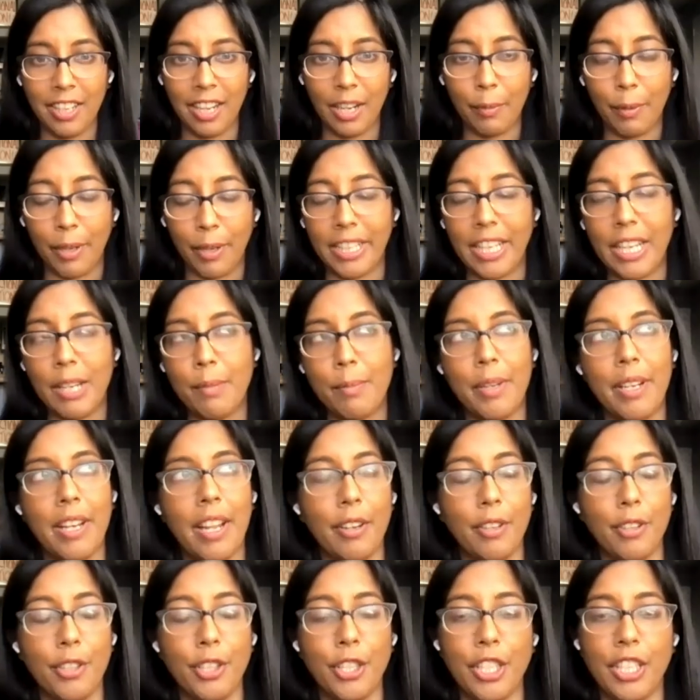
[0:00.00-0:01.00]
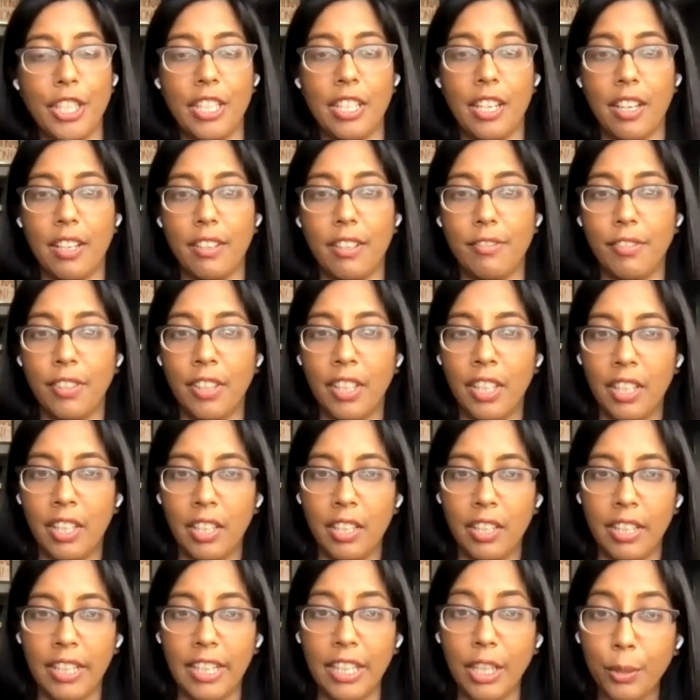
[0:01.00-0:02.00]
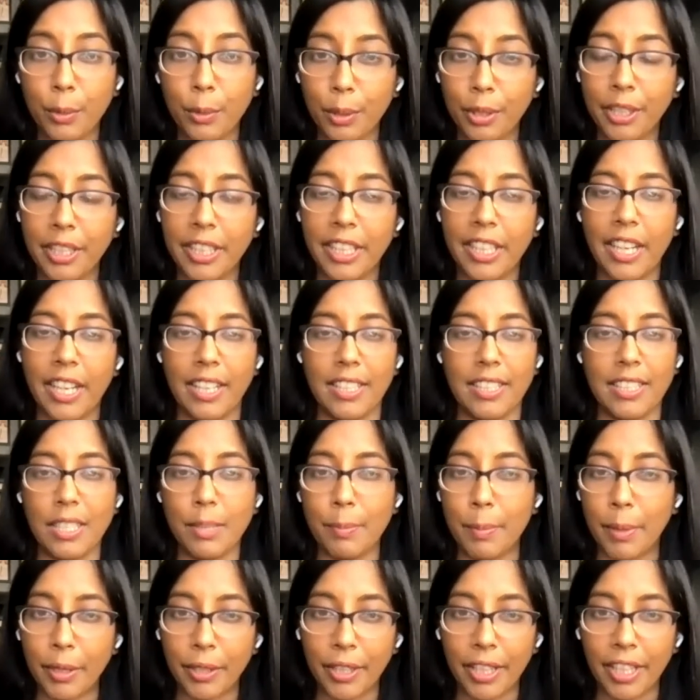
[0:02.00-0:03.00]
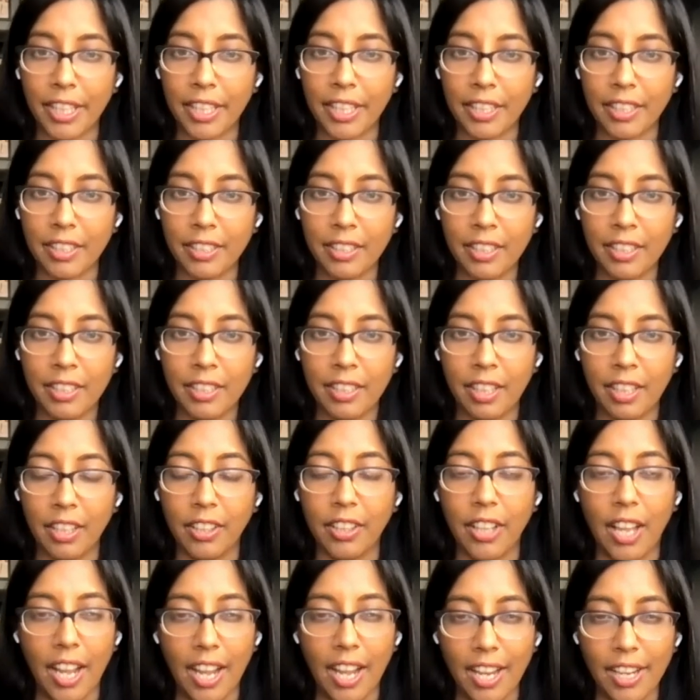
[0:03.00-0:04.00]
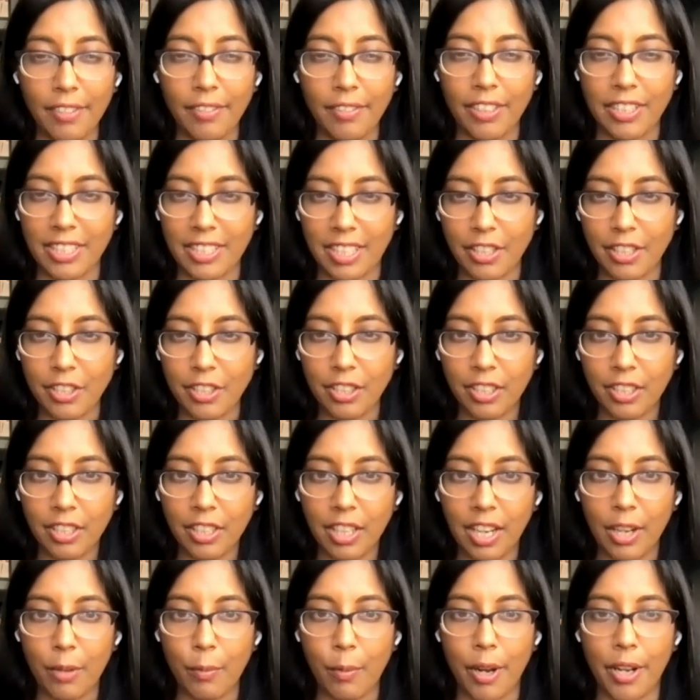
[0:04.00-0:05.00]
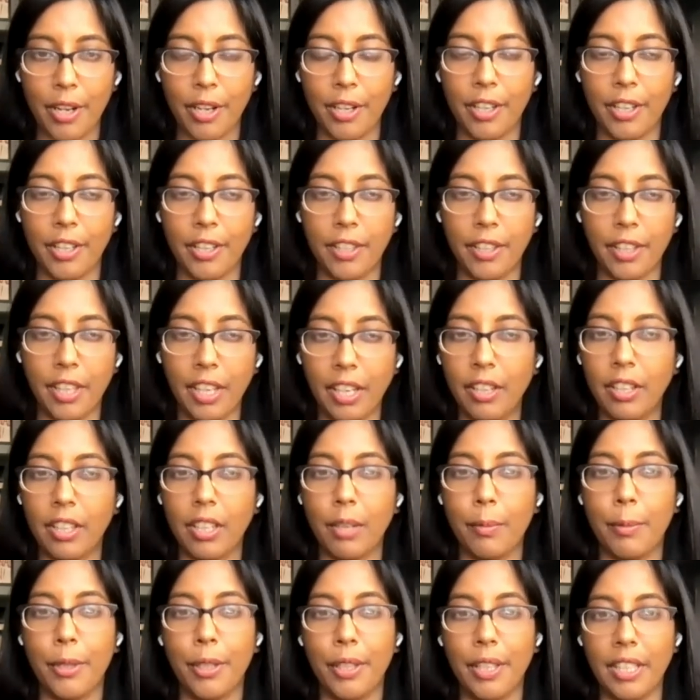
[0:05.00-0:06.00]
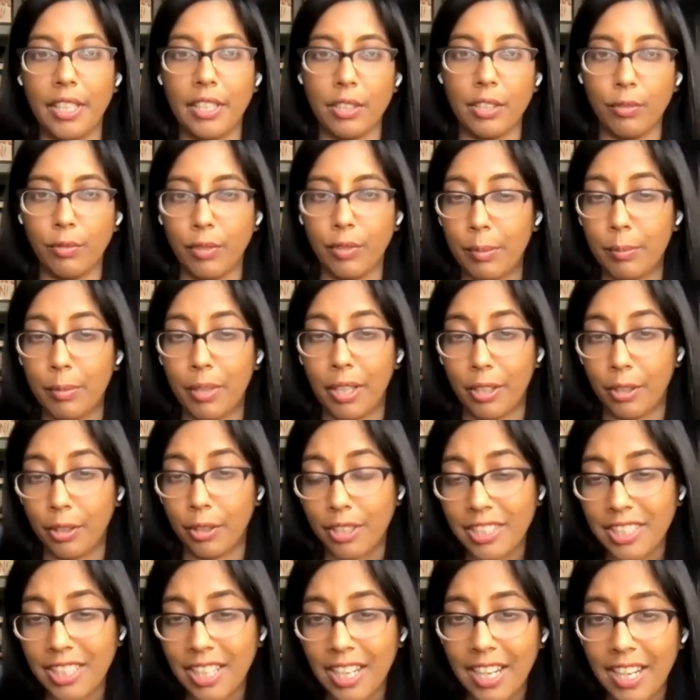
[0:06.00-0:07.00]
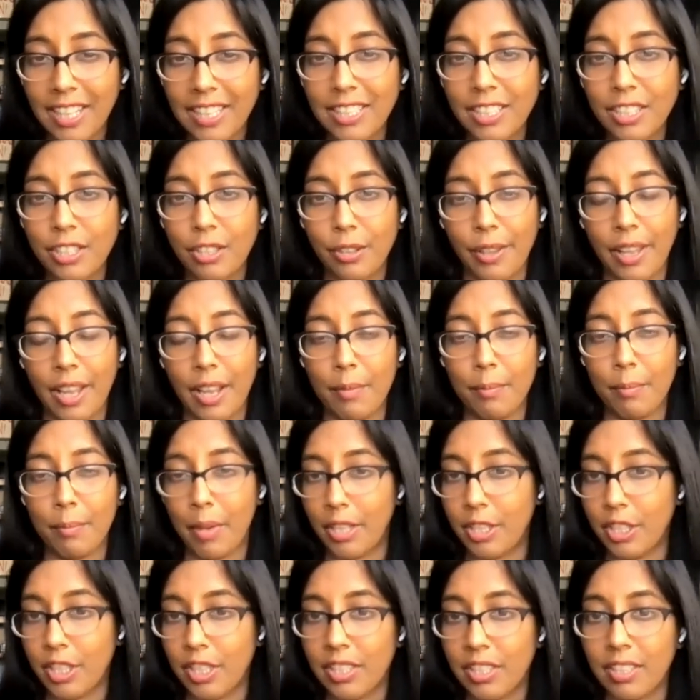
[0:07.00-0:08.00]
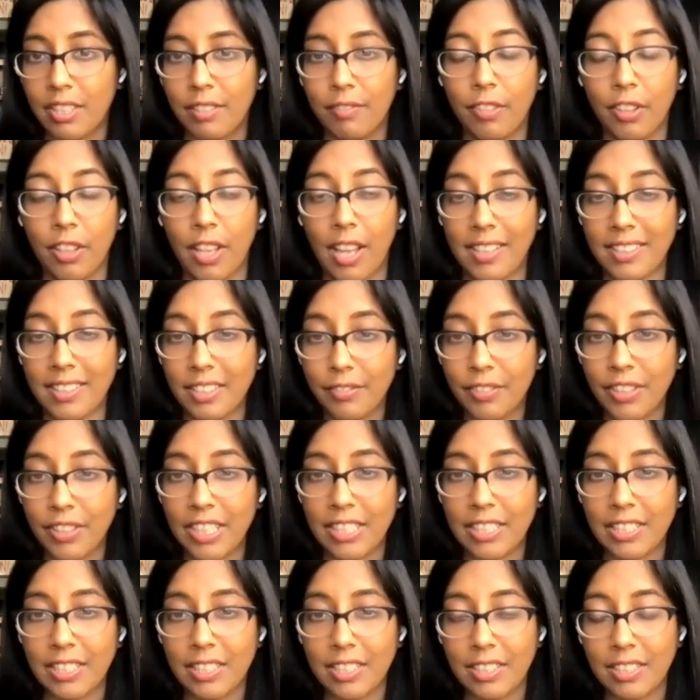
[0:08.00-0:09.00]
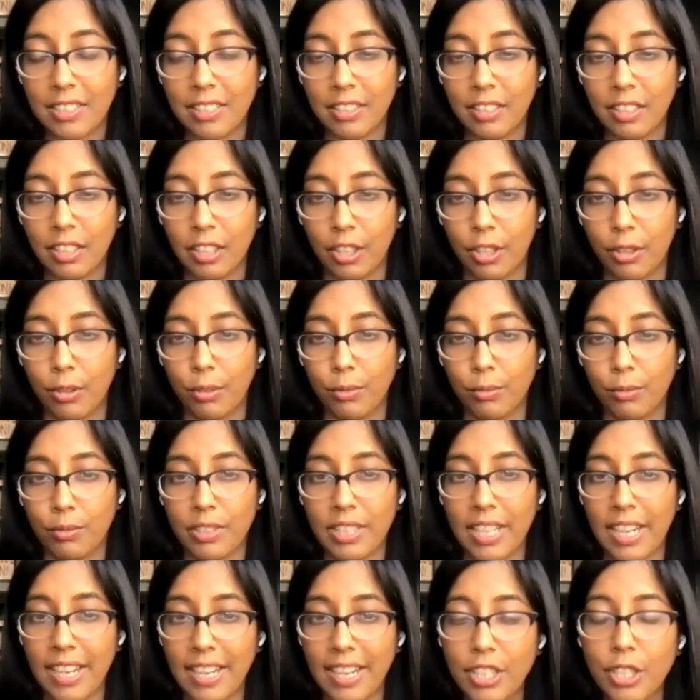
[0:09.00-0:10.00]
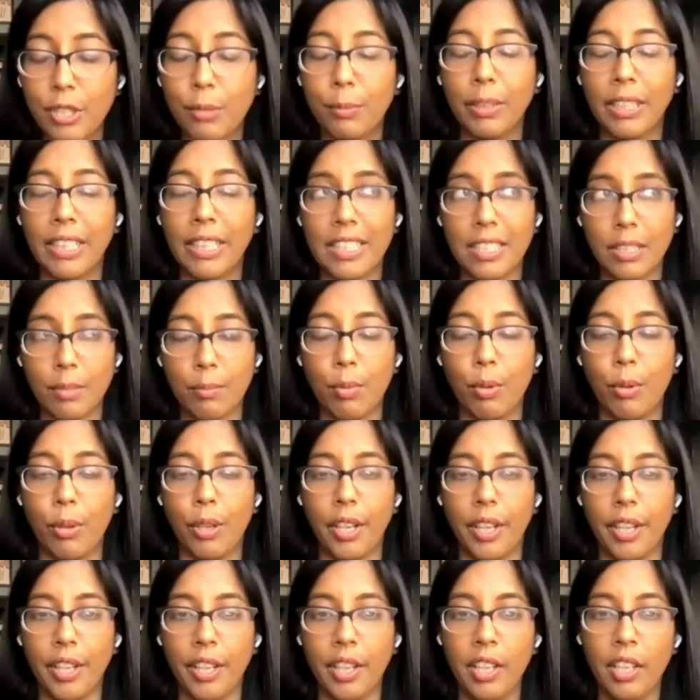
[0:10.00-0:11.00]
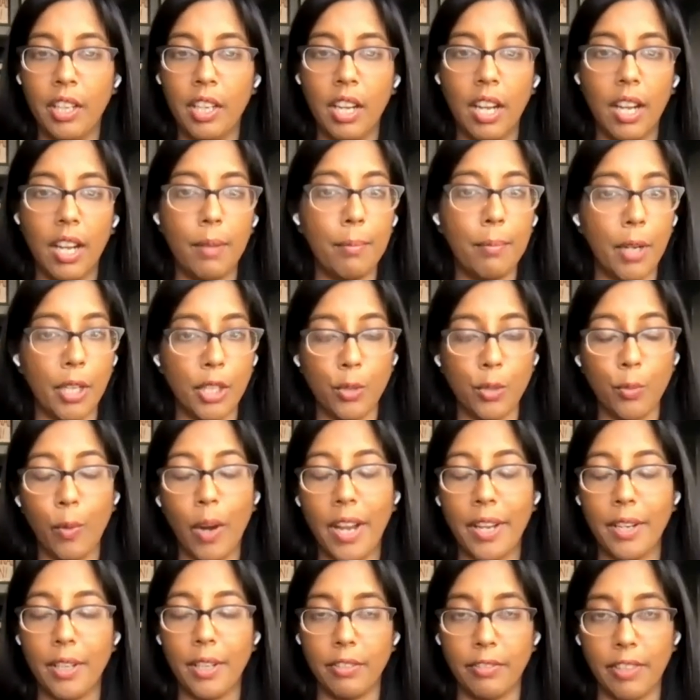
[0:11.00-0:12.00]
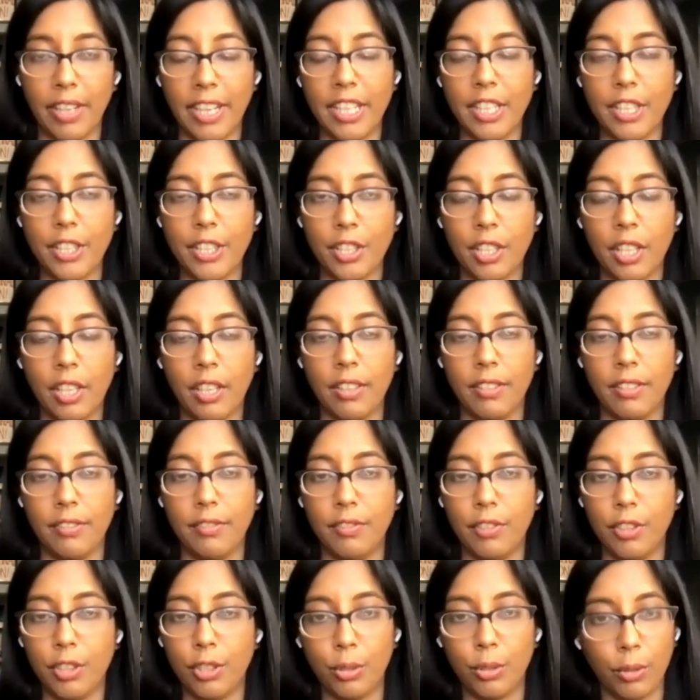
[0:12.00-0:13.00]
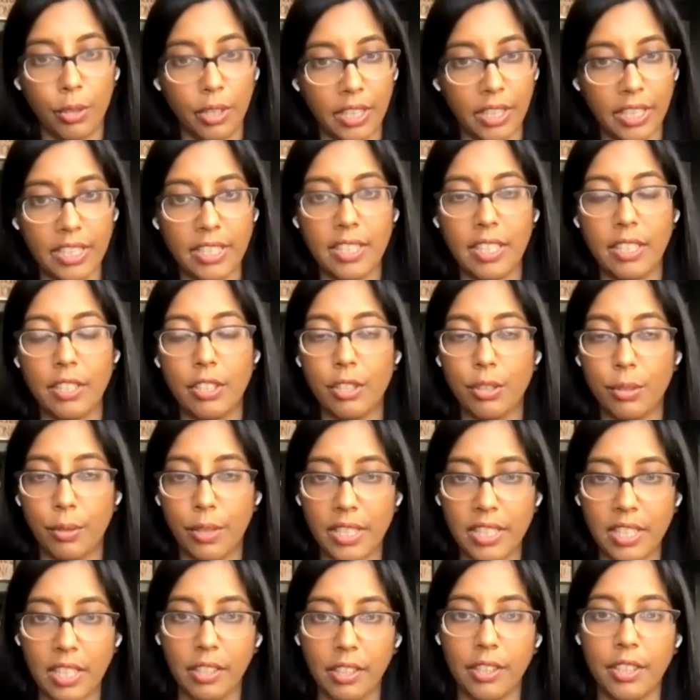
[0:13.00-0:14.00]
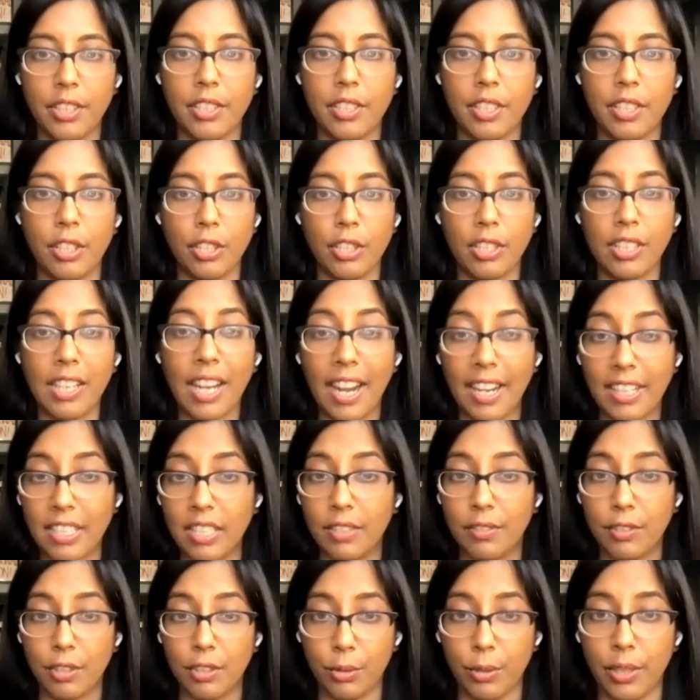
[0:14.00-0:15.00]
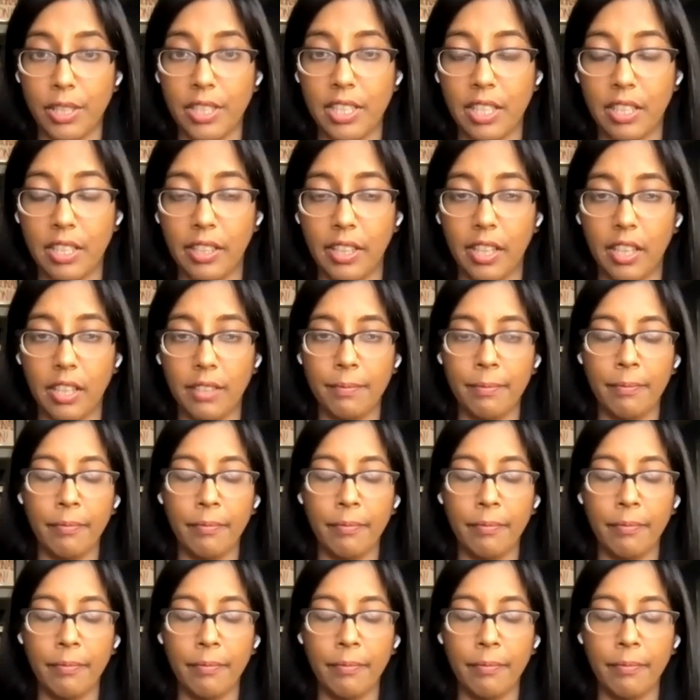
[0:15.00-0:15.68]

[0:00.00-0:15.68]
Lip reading: I want to keep an energy of inquiry and spirit alive and center. I want our theater community to reprioritize so that budgets and philosophies, you know, tangibly support a much wider range of stories and storytellers and kinds of storytelling.